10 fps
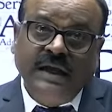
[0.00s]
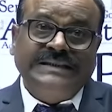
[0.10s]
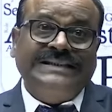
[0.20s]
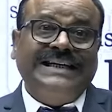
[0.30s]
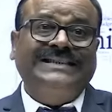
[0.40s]

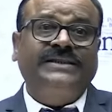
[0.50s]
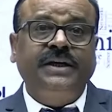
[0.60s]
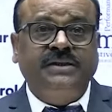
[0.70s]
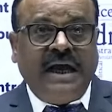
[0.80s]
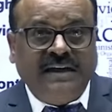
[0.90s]
sixth
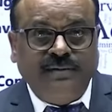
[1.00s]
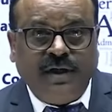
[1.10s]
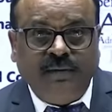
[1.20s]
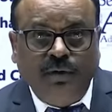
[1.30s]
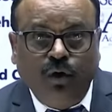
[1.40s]
is
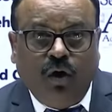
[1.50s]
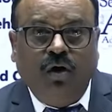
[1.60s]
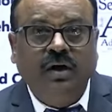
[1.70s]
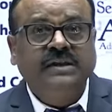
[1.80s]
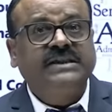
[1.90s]
administrative
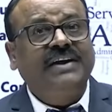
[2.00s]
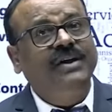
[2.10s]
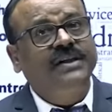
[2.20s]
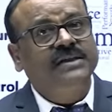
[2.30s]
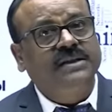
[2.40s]
law,
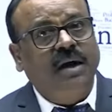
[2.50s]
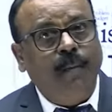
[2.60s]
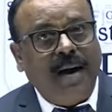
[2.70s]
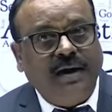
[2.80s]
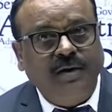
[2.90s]
seventh is
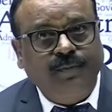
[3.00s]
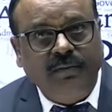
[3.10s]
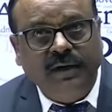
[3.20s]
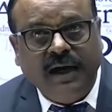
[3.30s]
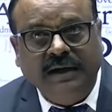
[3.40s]
comparative
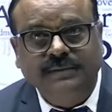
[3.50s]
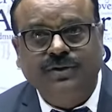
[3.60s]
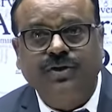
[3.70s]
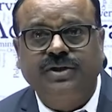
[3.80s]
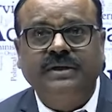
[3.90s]
public
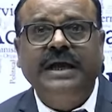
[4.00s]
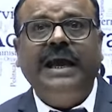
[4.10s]
administration,